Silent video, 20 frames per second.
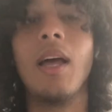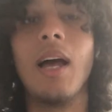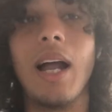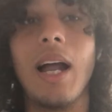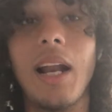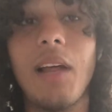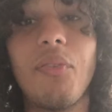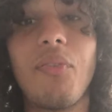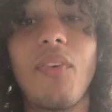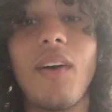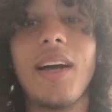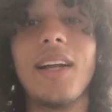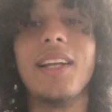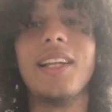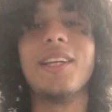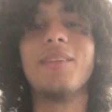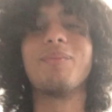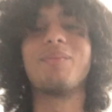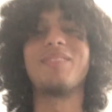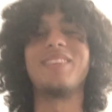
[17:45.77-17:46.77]
And then
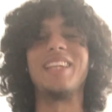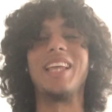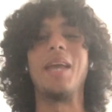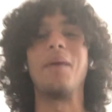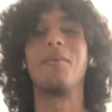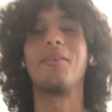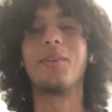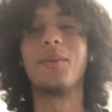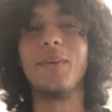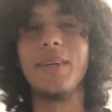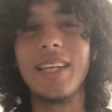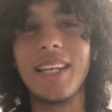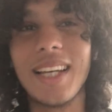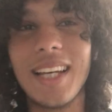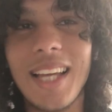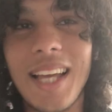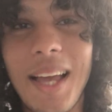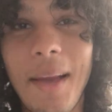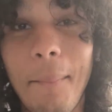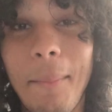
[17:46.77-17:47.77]
finally, the game of the week,
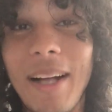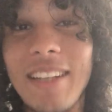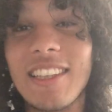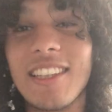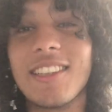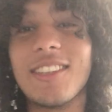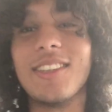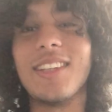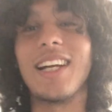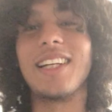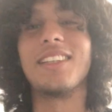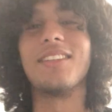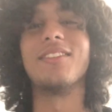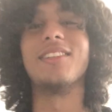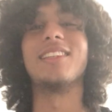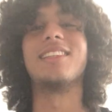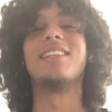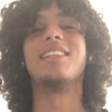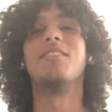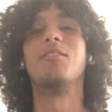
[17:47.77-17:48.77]
Manchester United
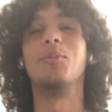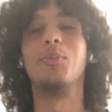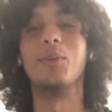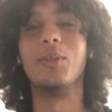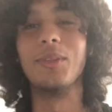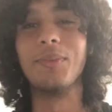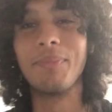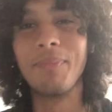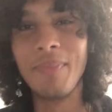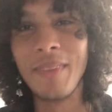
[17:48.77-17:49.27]
versus Liverpool.